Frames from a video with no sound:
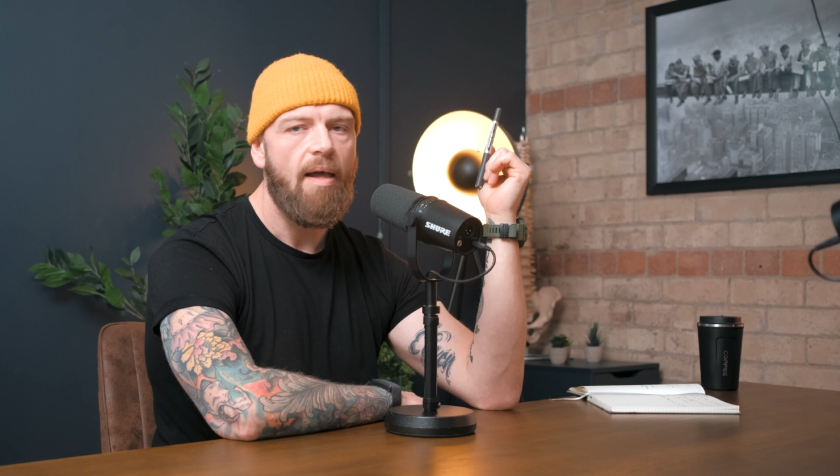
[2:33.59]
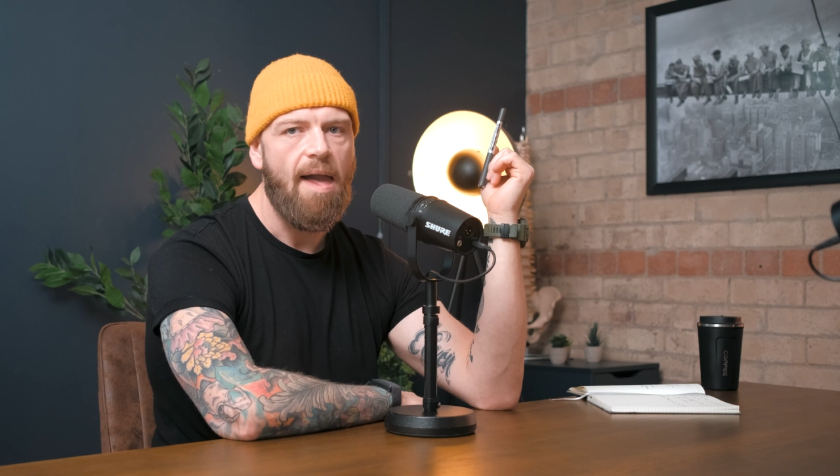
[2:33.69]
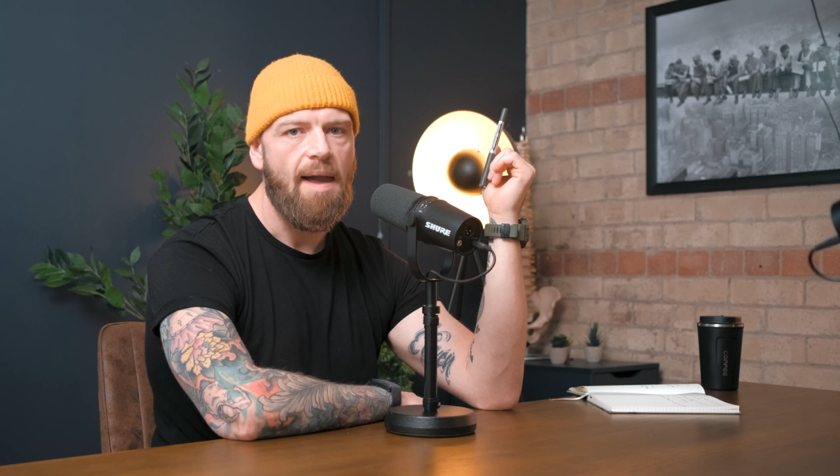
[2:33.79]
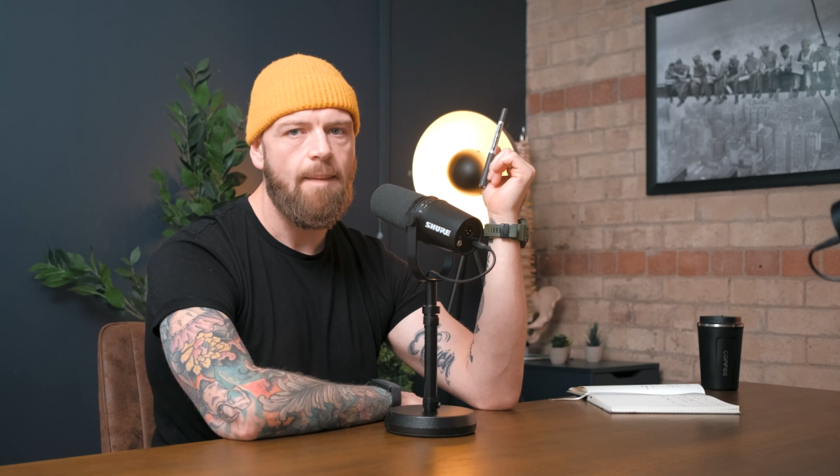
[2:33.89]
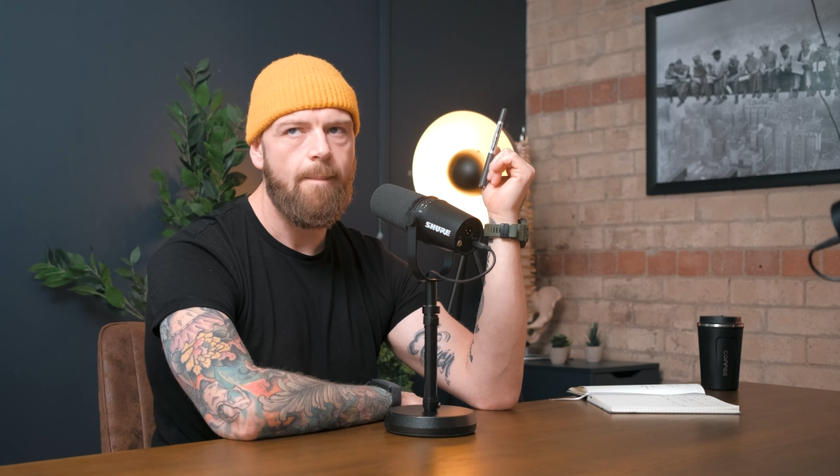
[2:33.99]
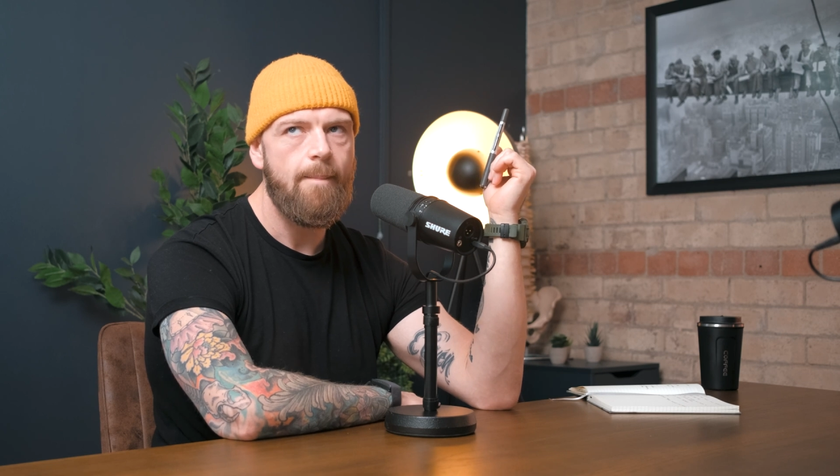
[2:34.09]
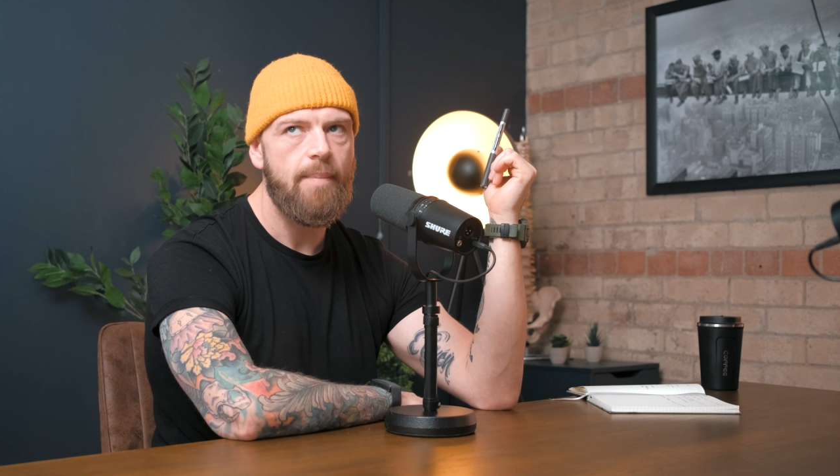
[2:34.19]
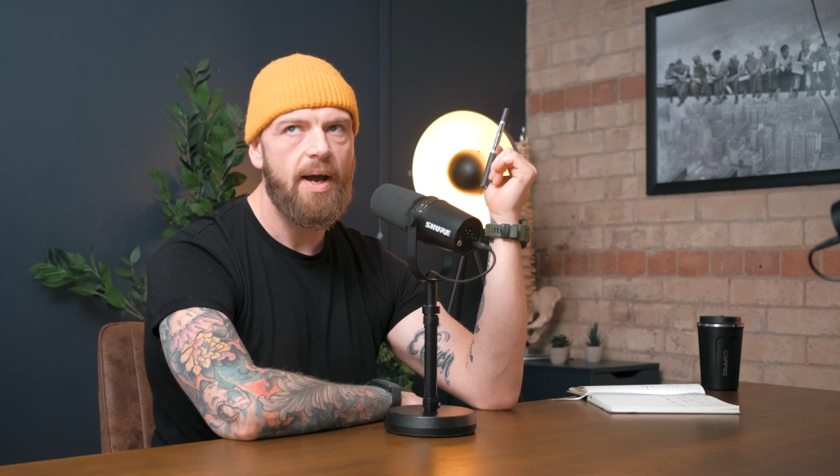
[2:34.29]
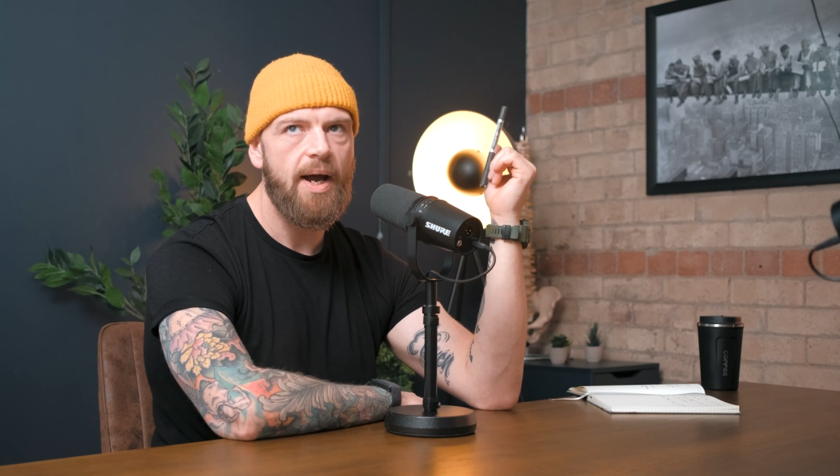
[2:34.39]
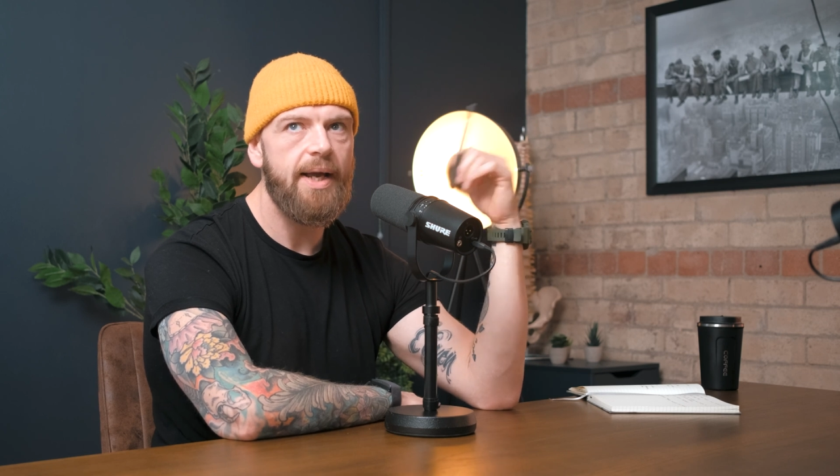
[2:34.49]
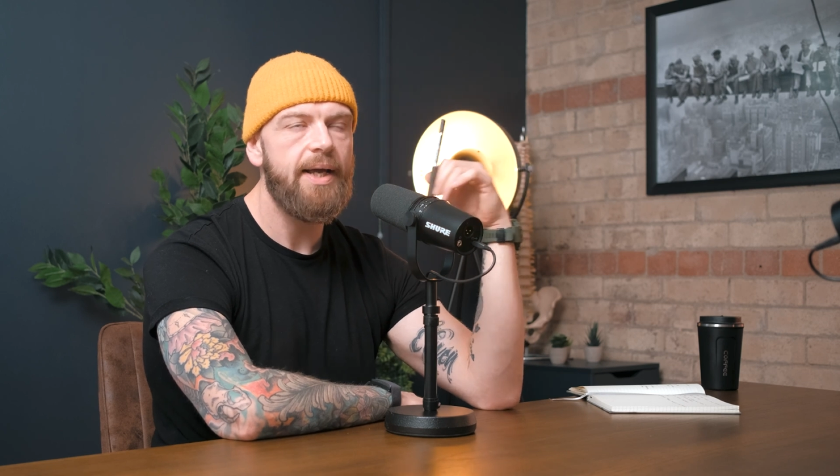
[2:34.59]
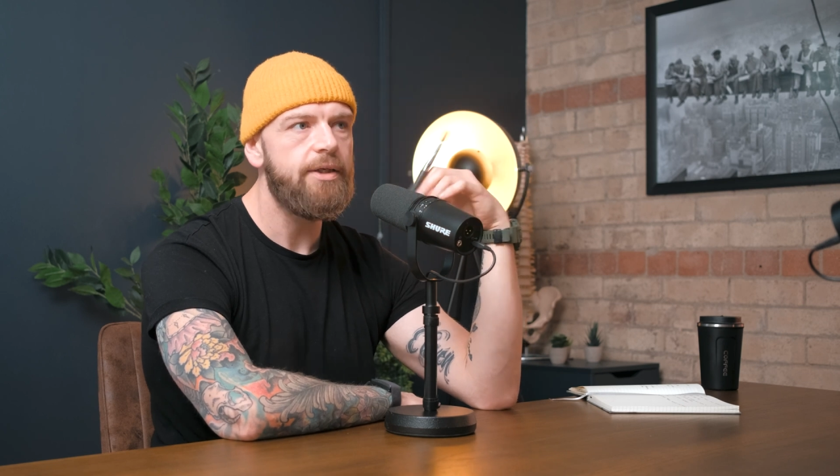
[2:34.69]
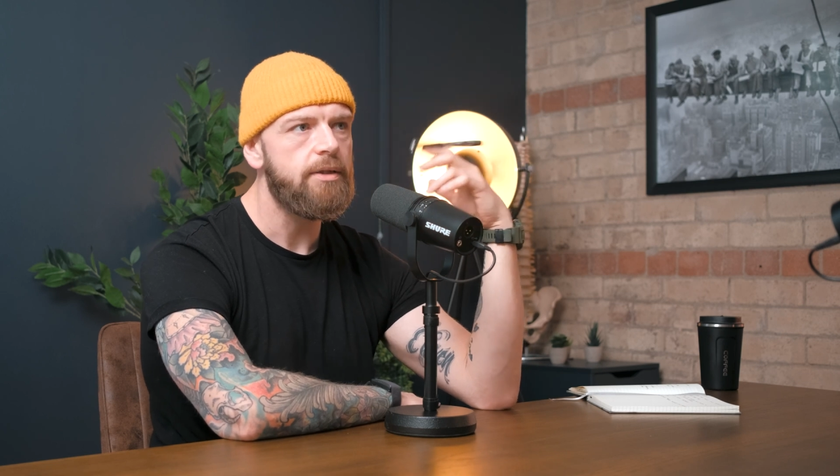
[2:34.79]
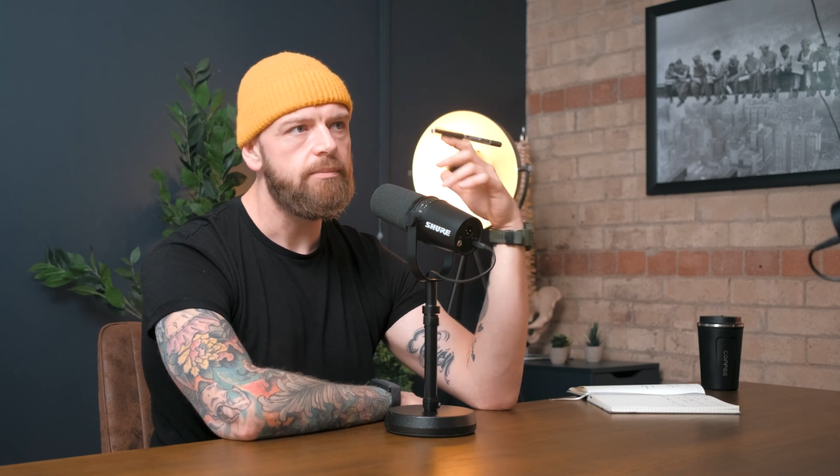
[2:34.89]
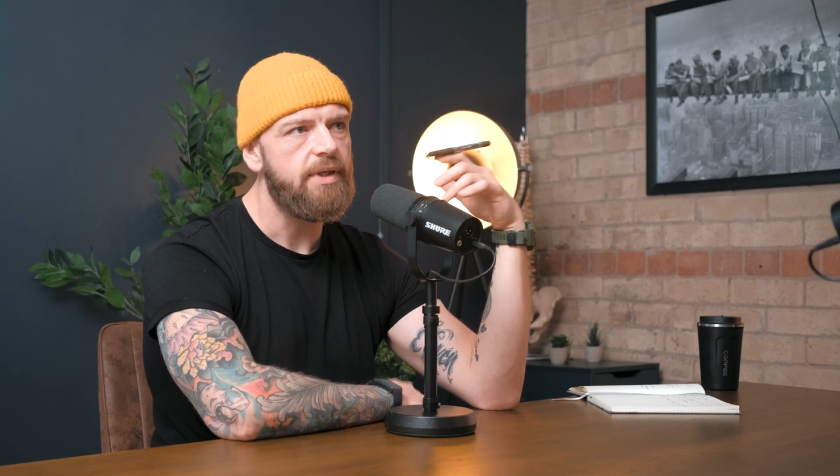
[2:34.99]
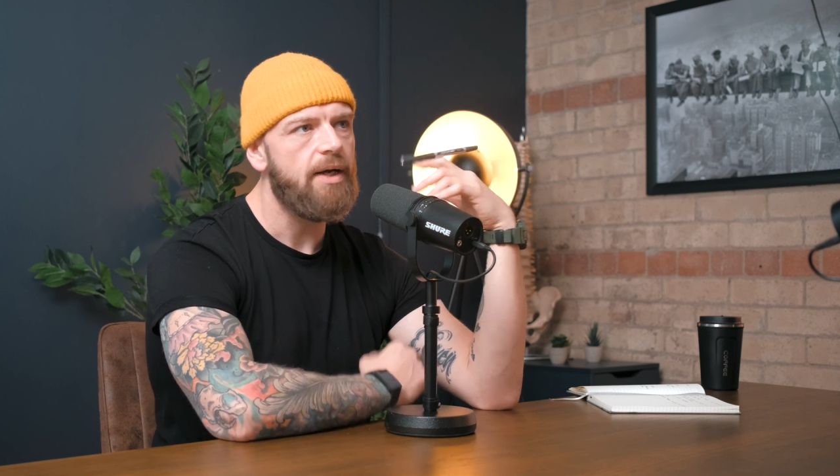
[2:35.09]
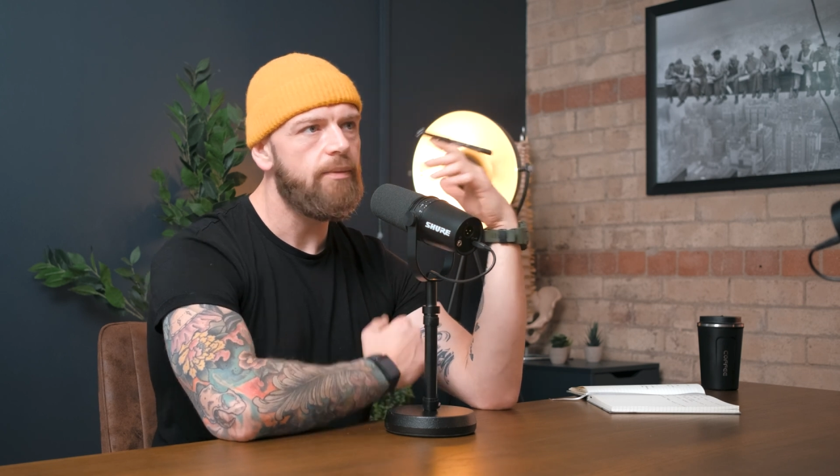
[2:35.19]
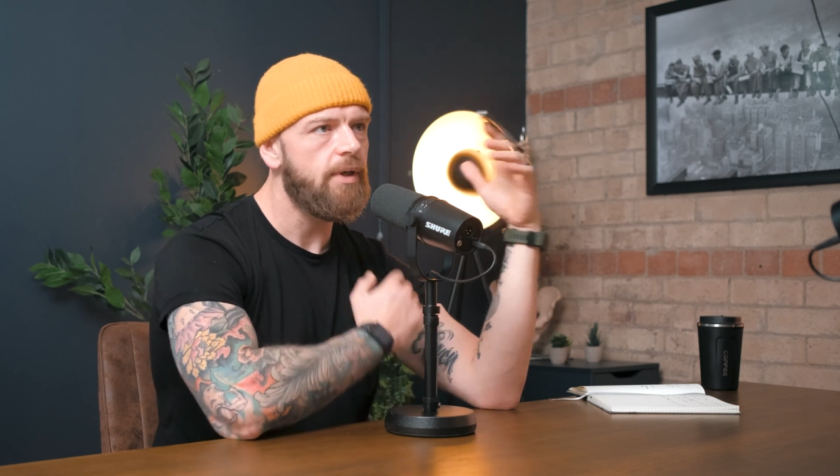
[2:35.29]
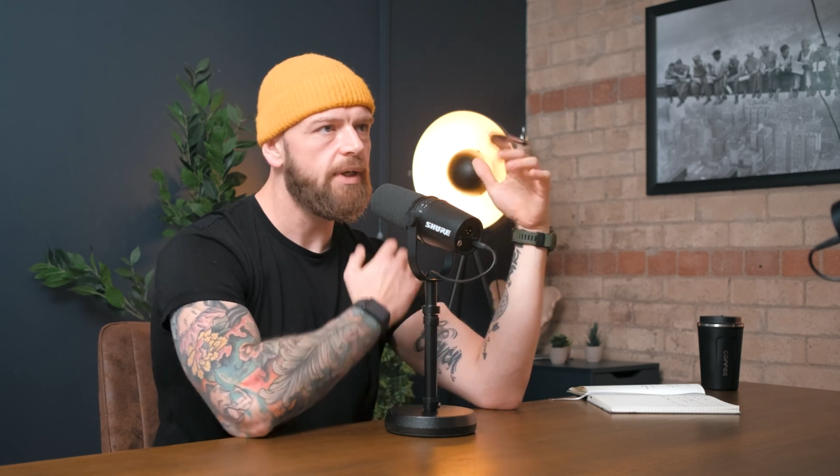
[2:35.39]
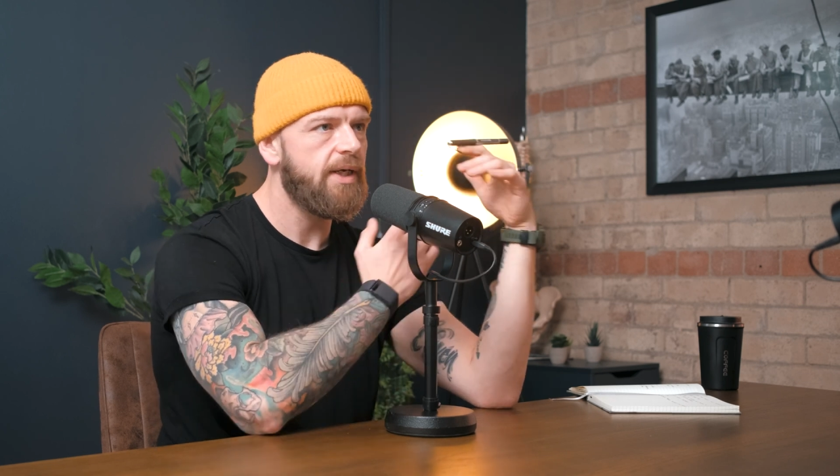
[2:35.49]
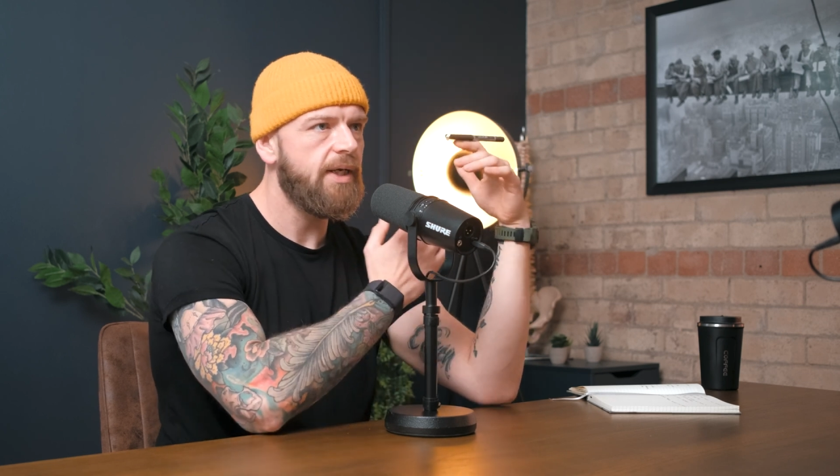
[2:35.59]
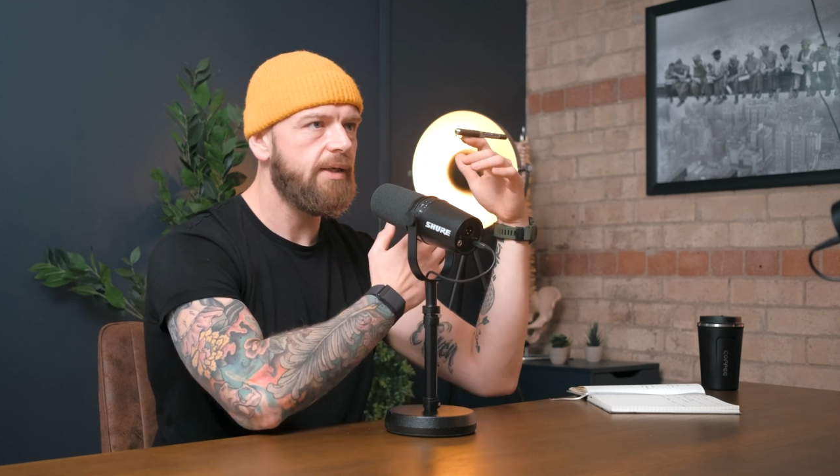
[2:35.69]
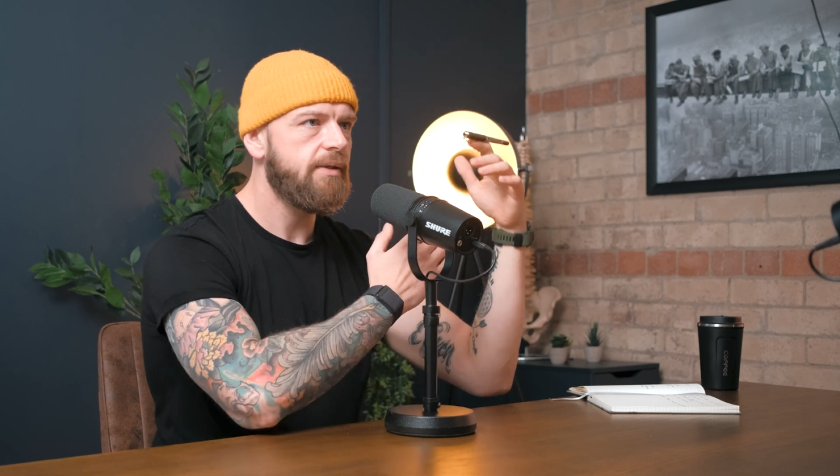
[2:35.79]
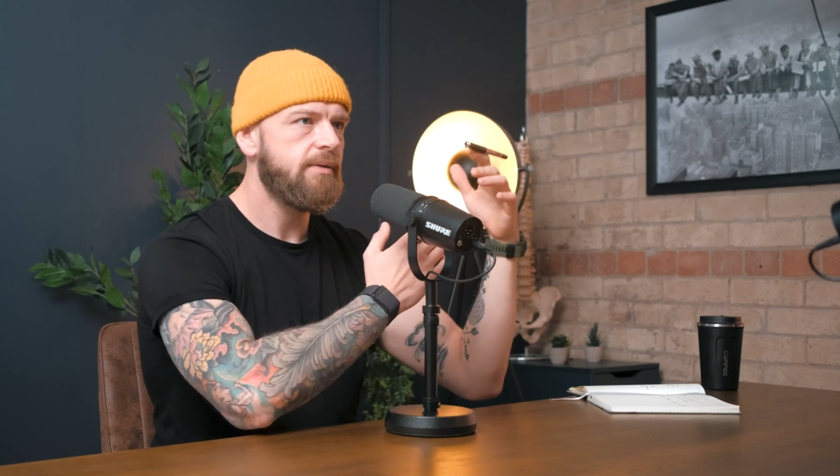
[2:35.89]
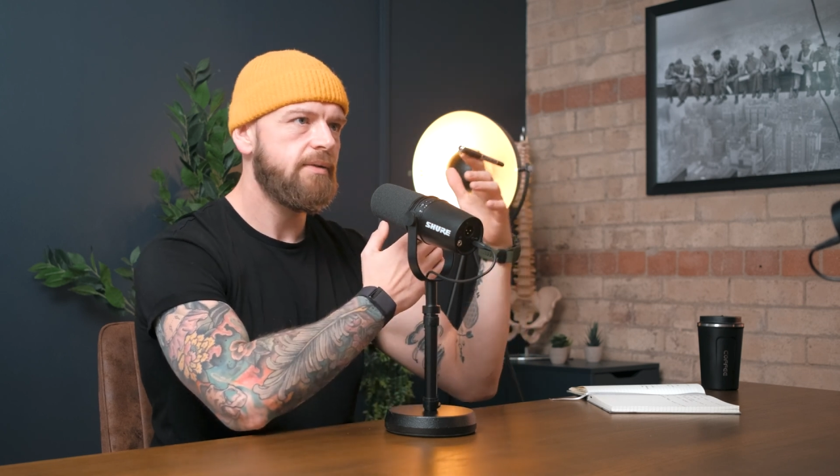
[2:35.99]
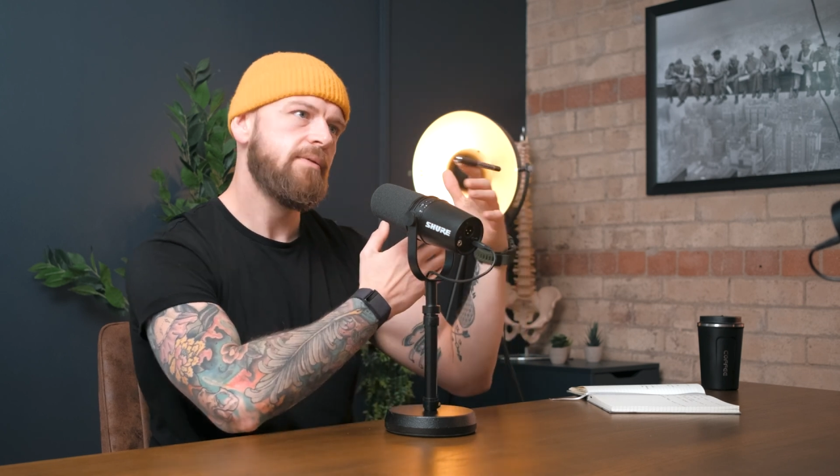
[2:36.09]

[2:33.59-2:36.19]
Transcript: I end up networking